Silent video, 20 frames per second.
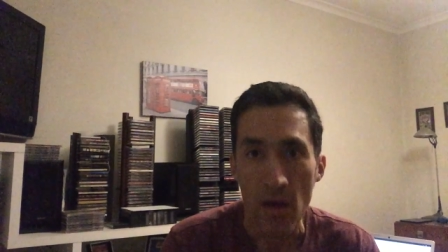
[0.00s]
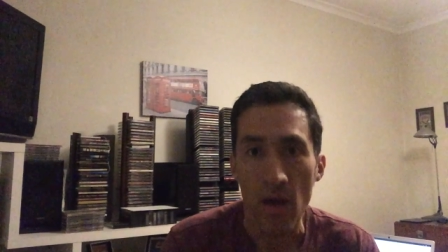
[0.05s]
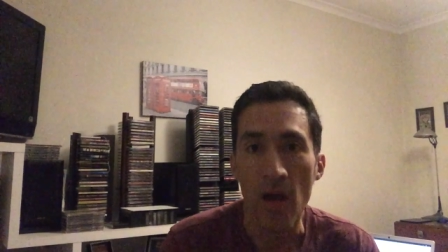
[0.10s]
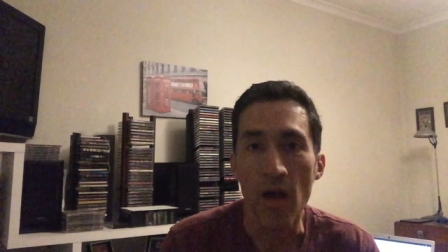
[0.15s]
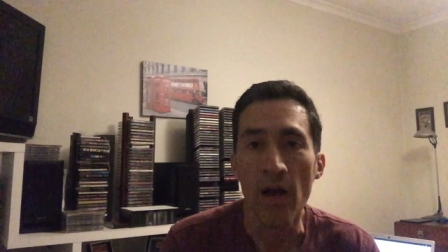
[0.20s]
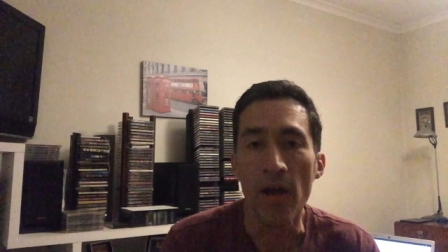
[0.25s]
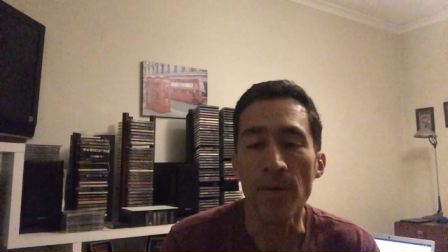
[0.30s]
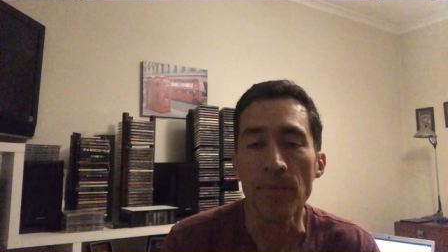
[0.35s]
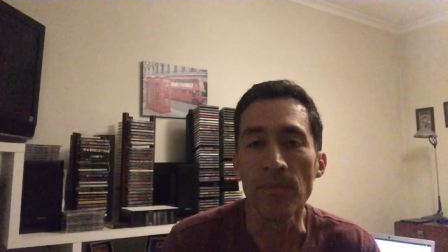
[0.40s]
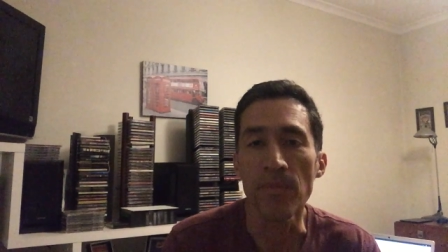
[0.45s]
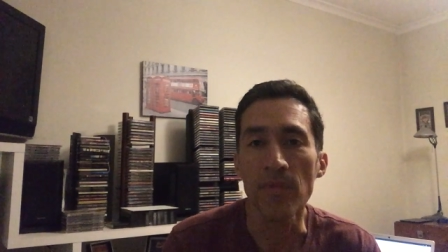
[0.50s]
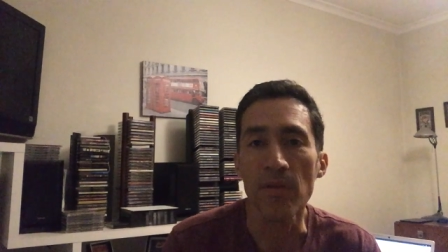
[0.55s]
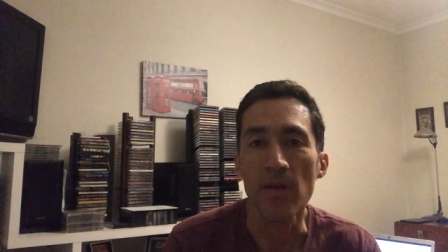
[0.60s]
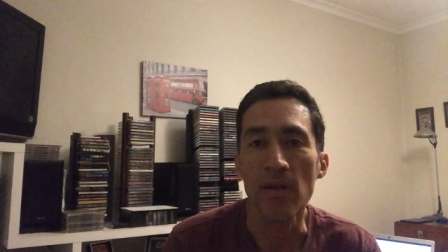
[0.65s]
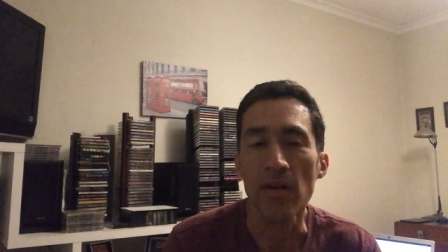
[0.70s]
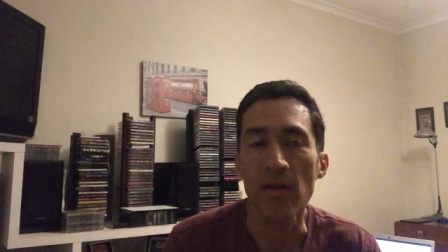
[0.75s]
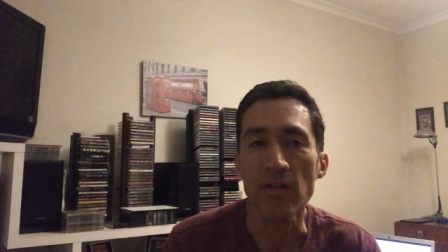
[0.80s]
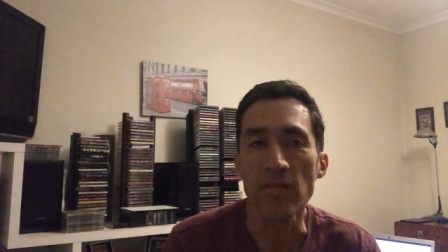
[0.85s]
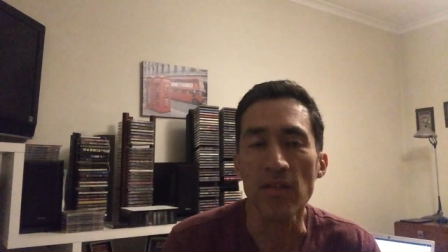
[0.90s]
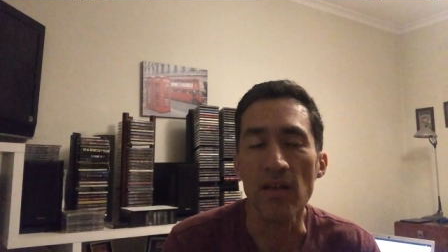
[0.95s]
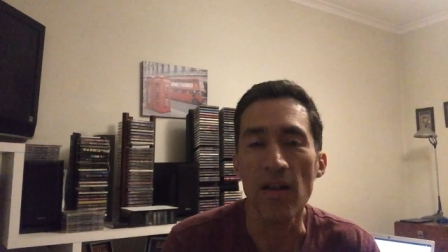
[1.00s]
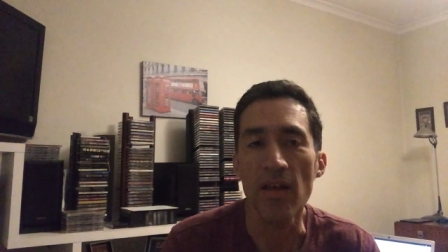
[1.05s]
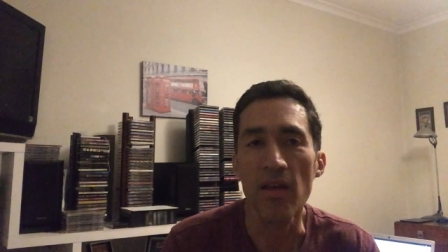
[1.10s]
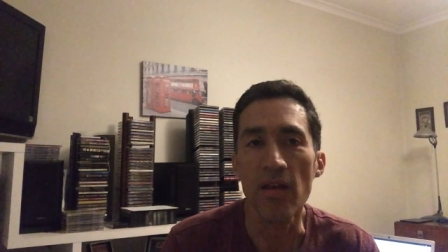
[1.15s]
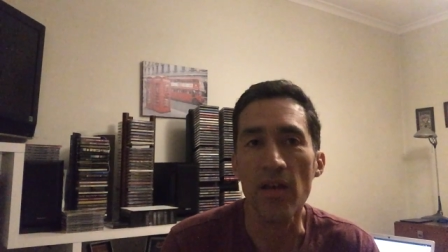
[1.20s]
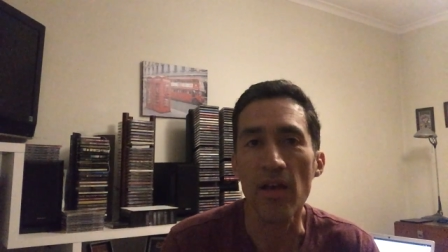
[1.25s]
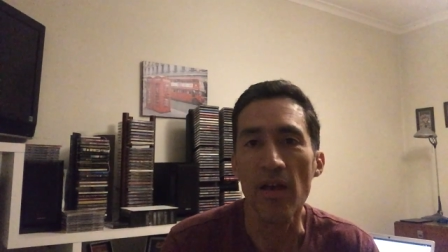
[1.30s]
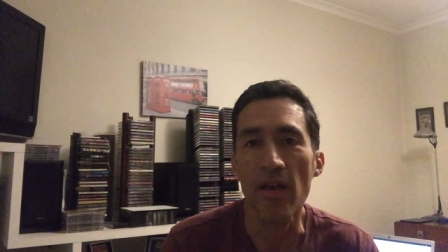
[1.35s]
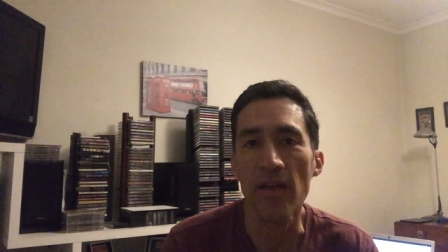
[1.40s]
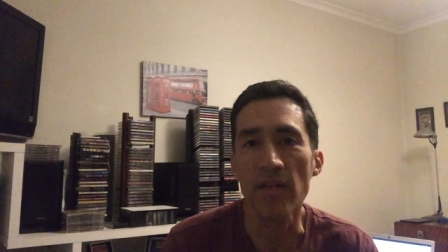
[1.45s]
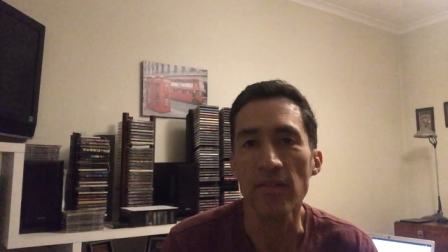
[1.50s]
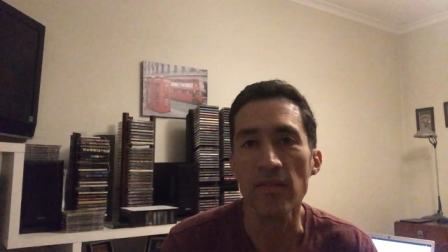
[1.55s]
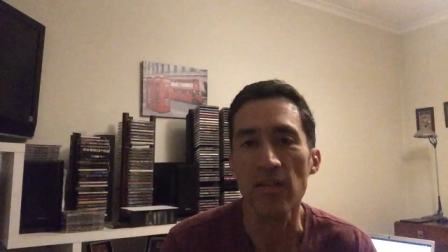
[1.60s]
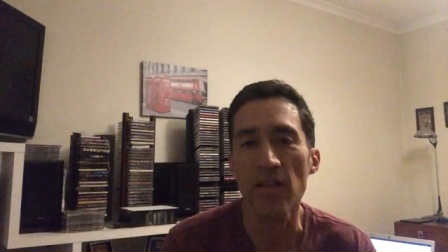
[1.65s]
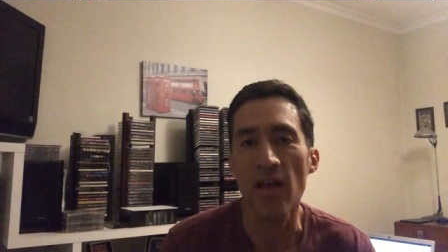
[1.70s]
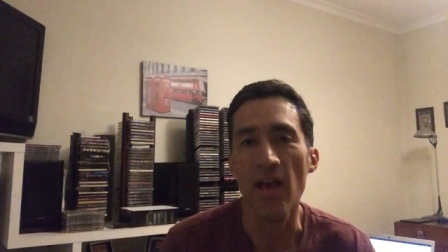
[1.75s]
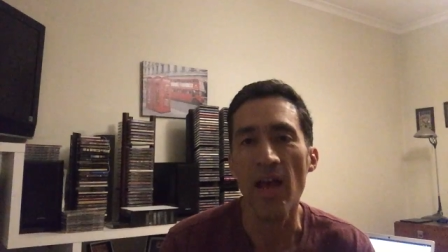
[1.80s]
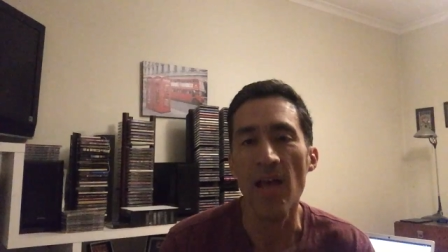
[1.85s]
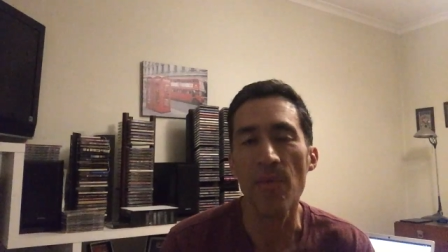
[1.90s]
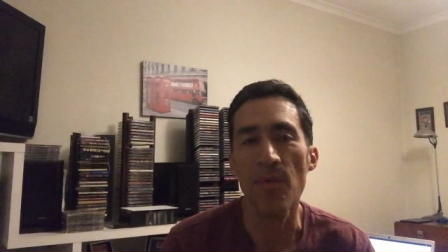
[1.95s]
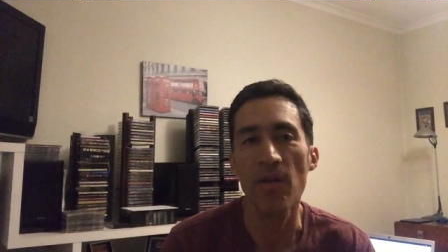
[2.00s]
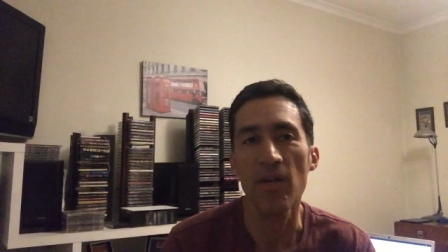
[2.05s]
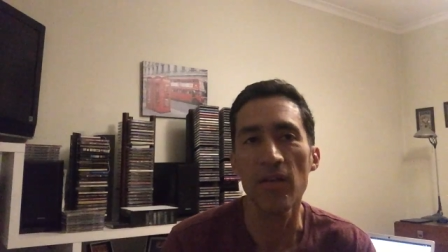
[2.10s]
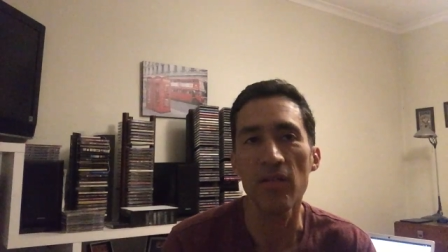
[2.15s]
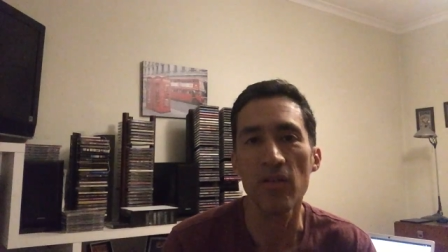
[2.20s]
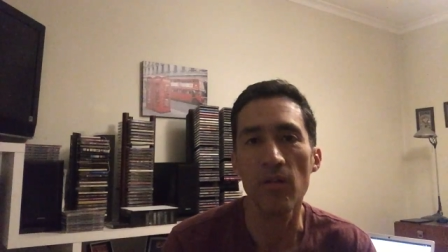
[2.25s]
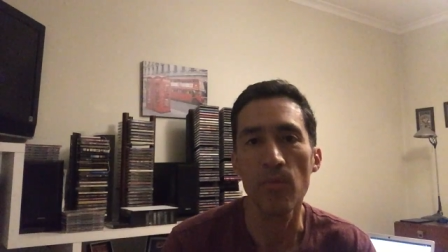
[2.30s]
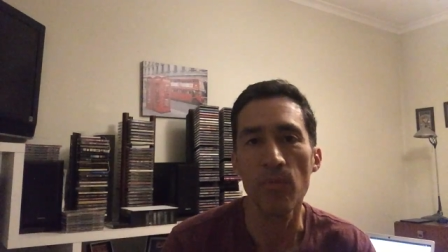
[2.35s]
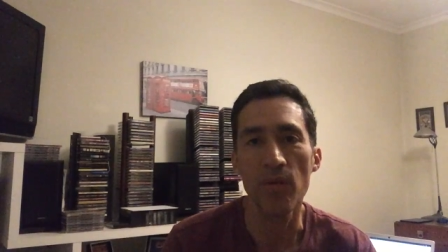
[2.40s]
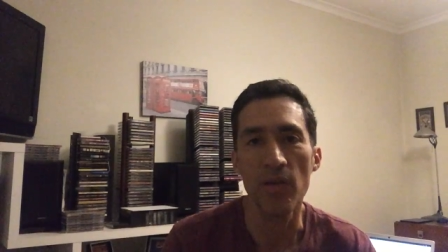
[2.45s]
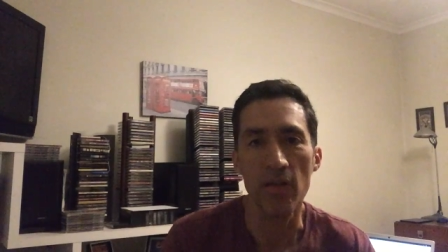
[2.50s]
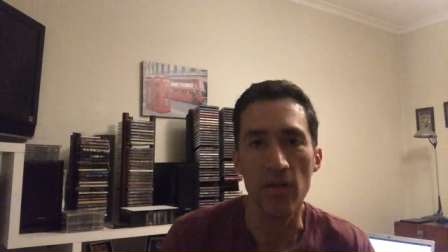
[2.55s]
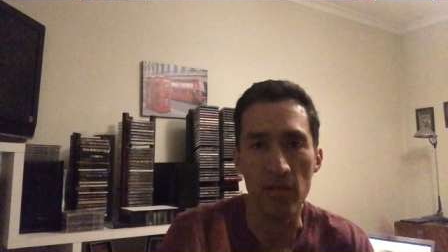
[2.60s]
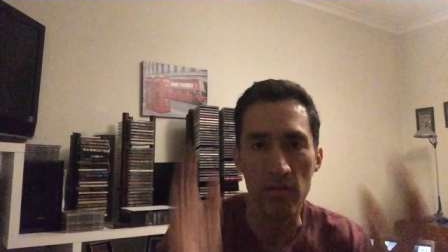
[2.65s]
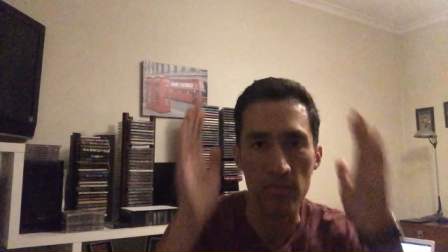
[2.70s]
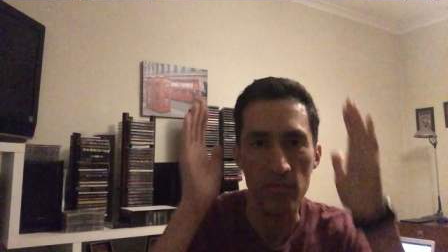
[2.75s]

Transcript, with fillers: Um, as I like, as I am a little bit